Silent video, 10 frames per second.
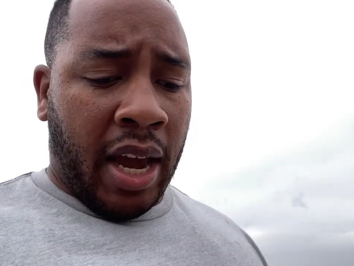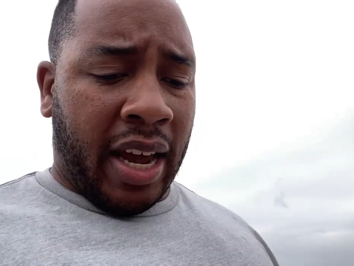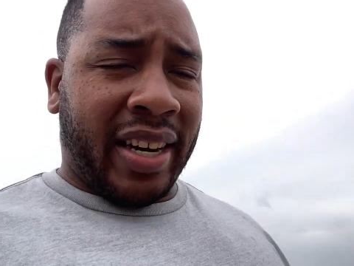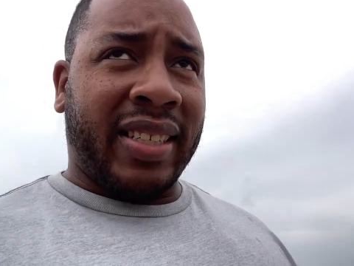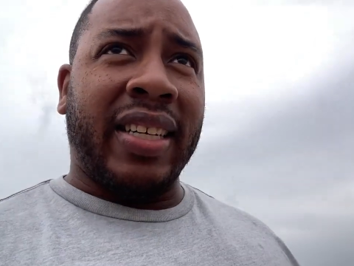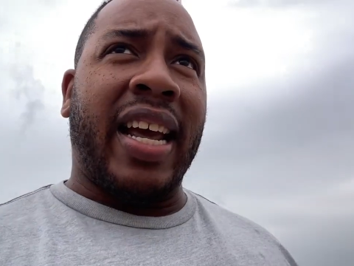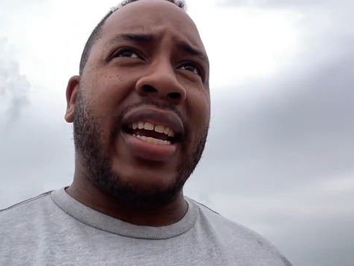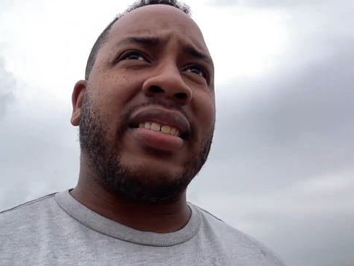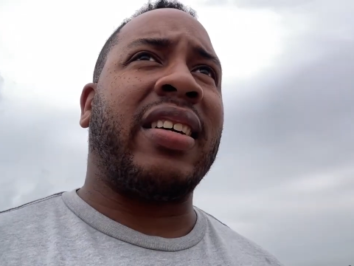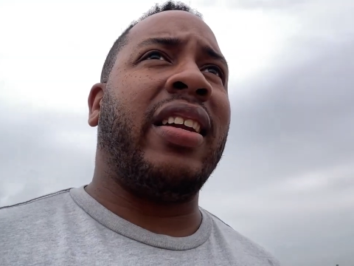And in
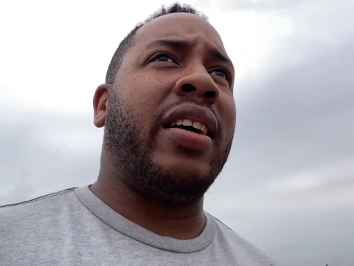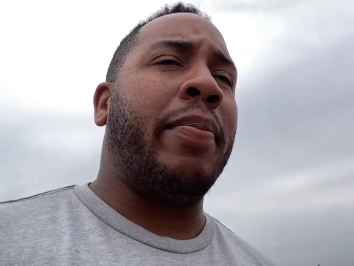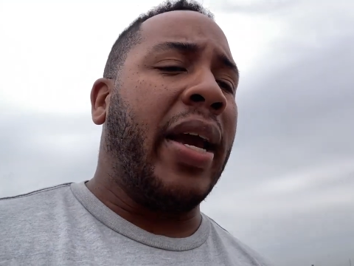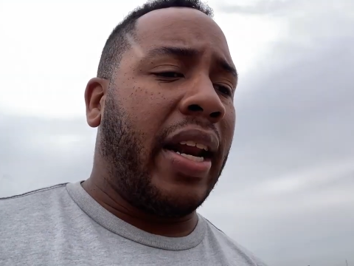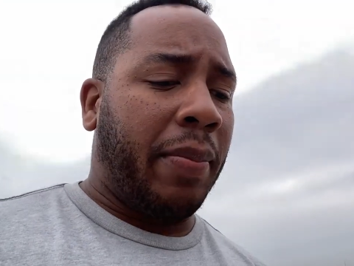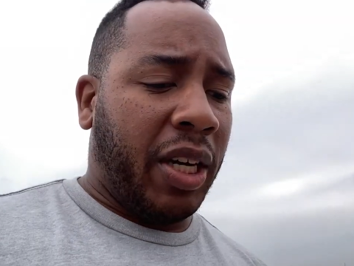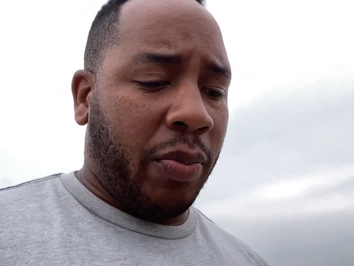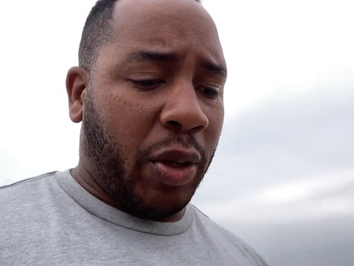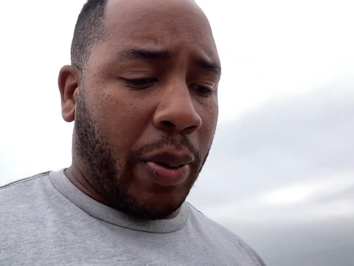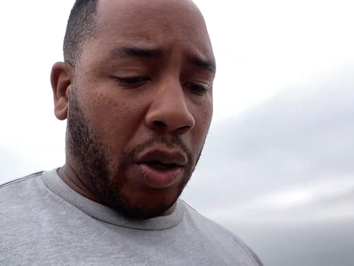today's clip, man, I'm going to
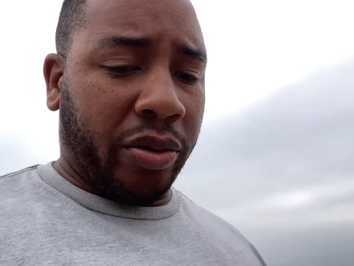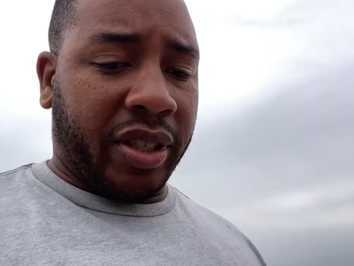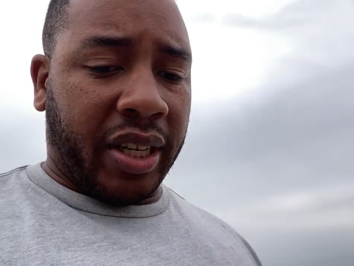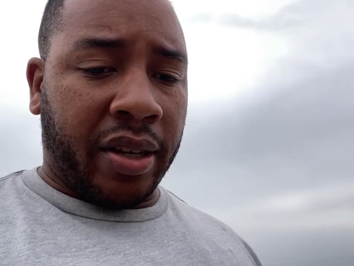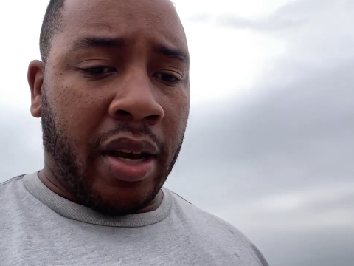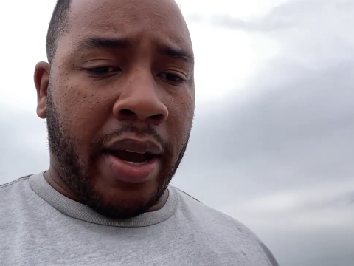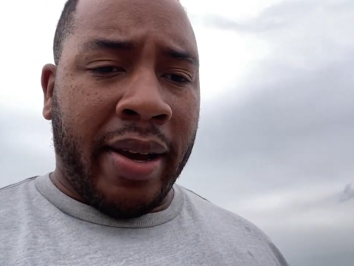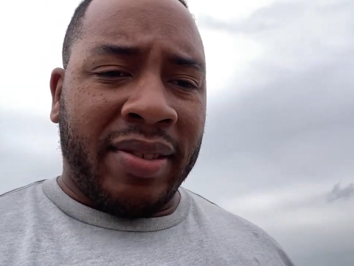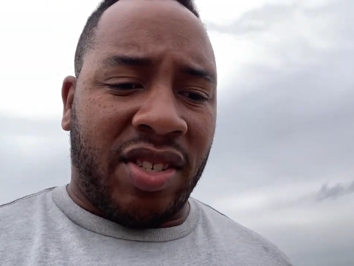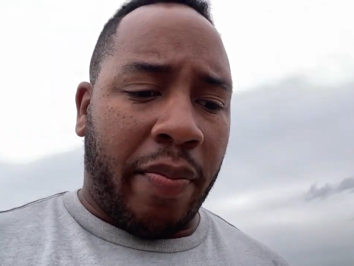be posting
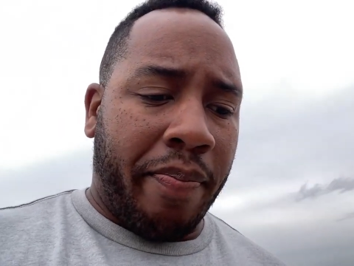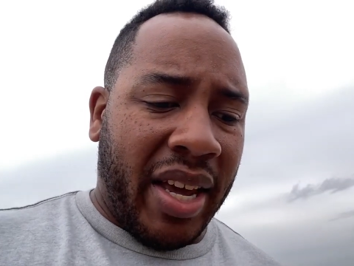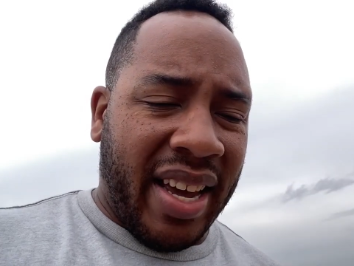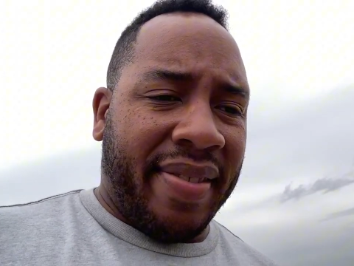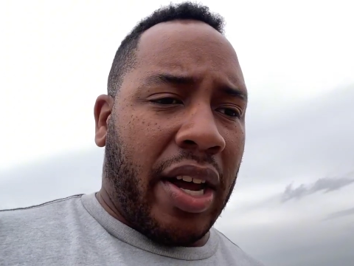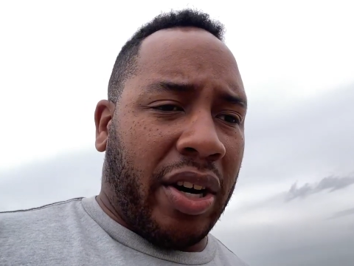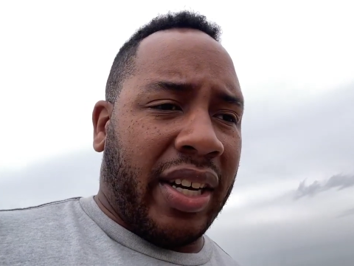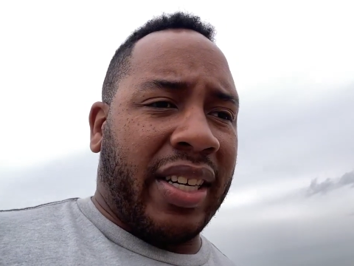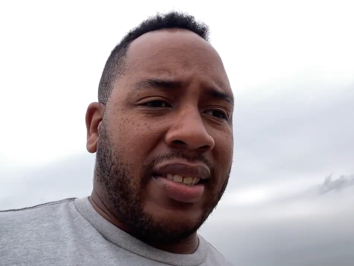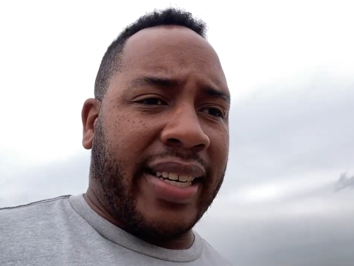some men that are
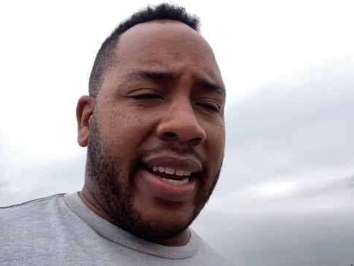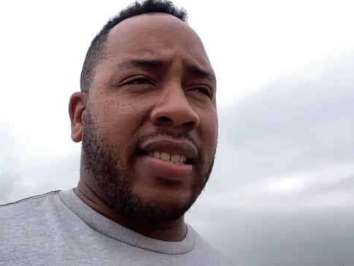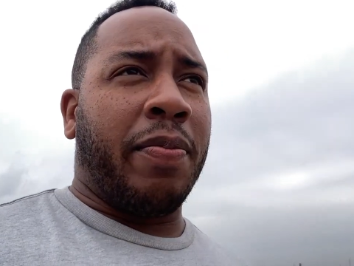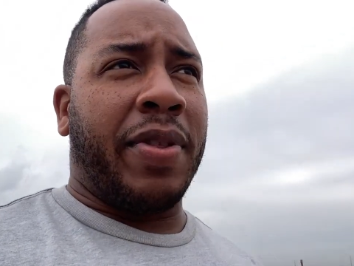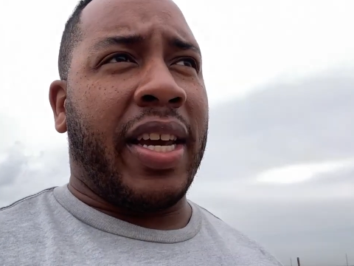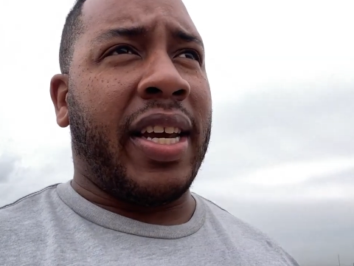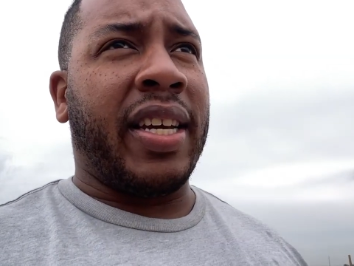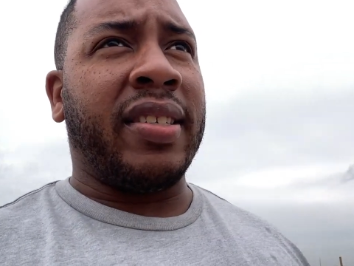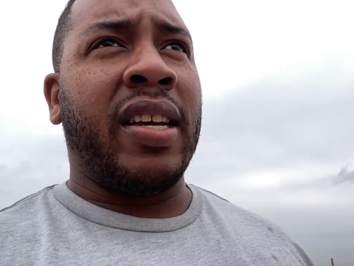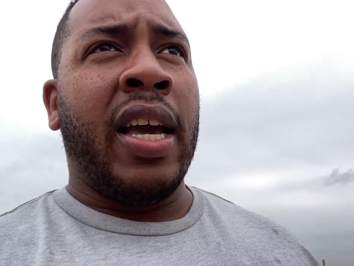going to say some
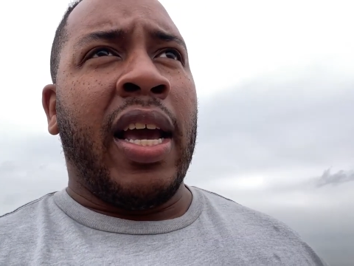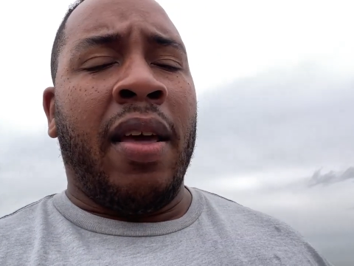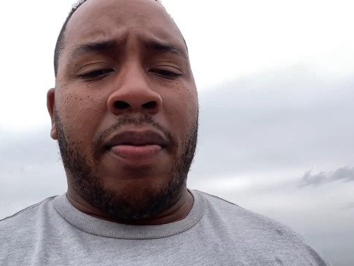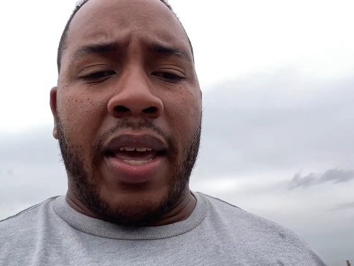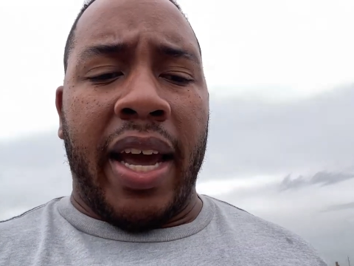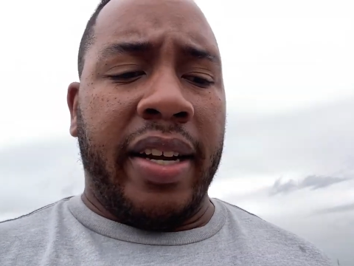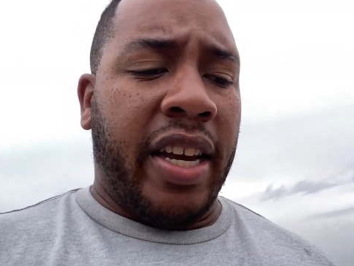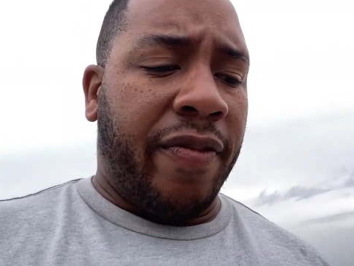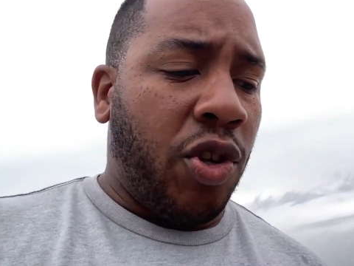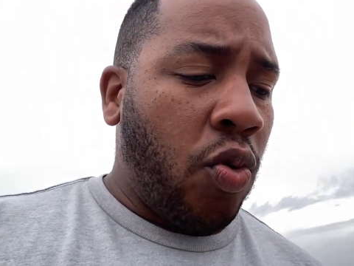things that
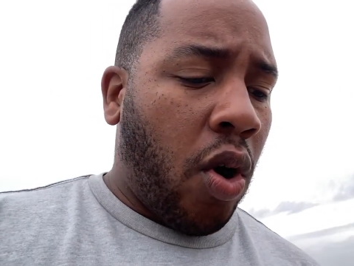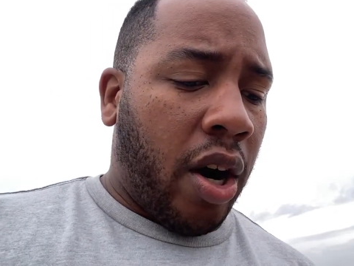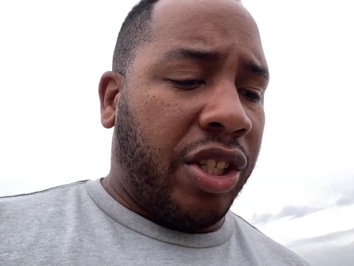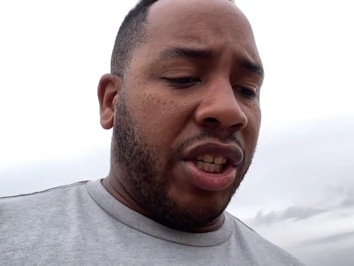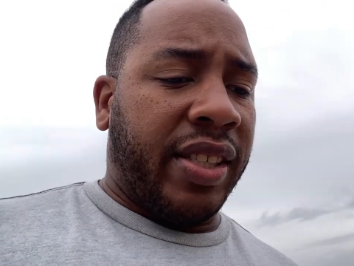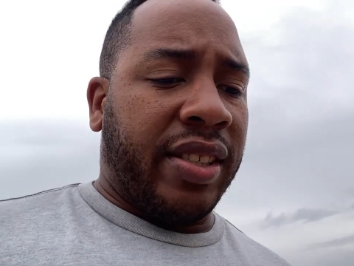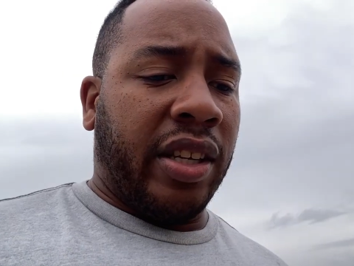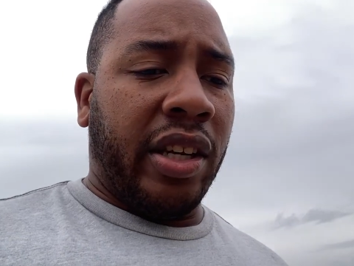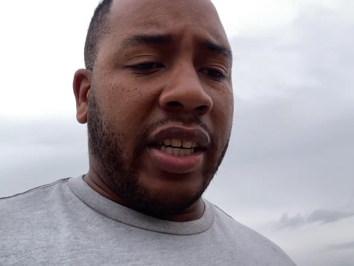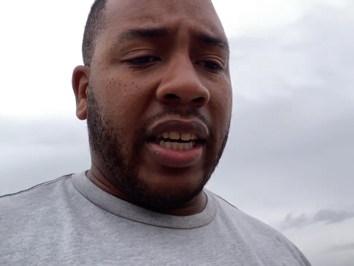if you are just
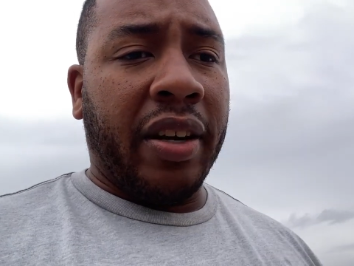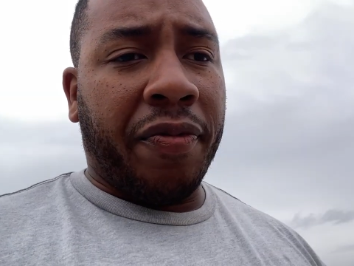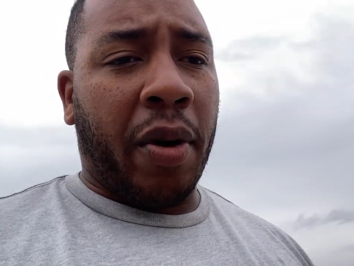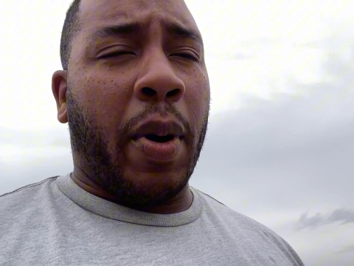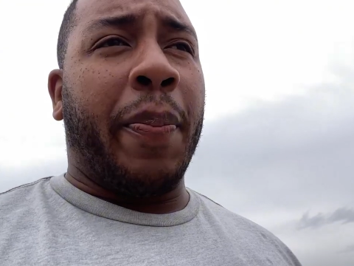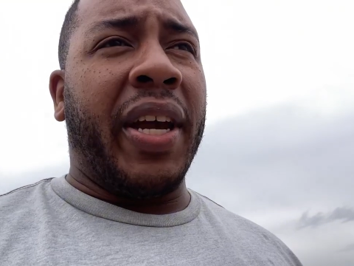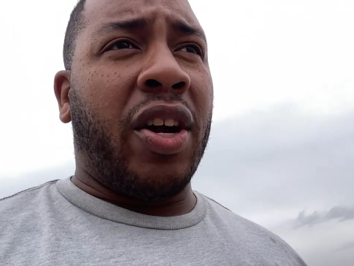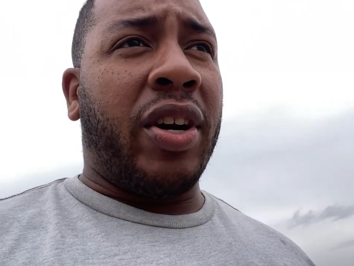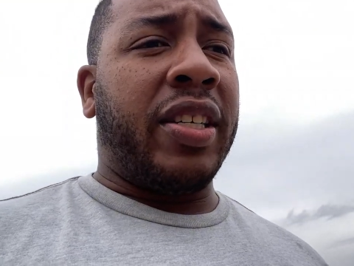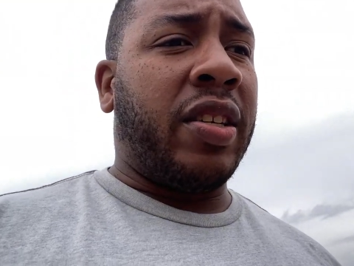looking from
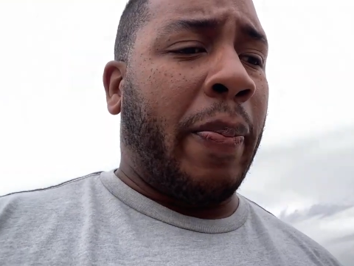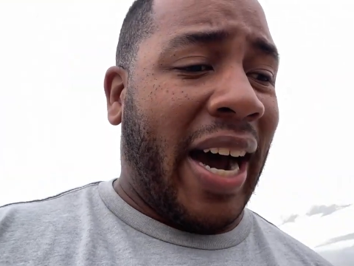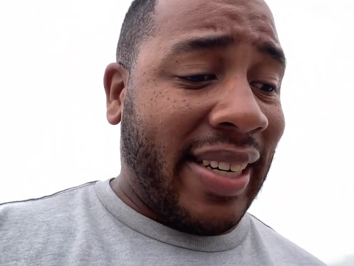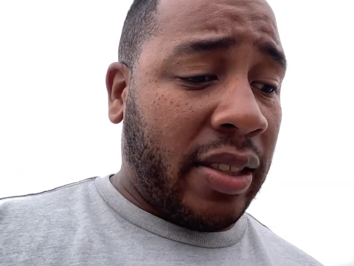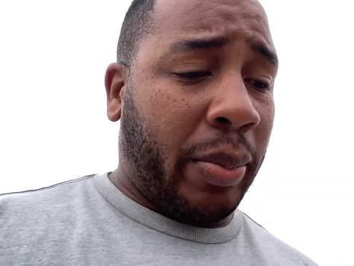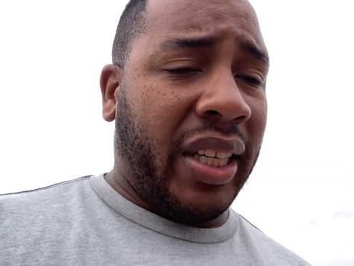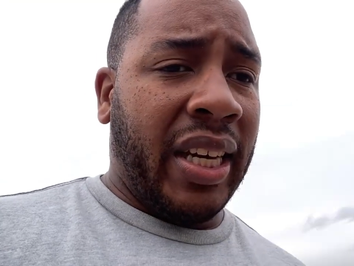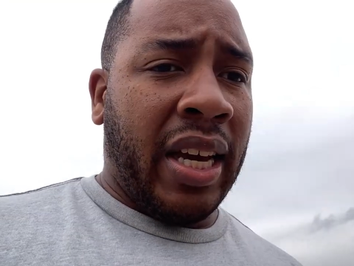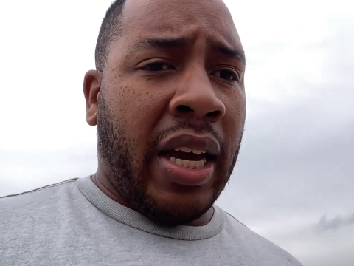appearance, possibly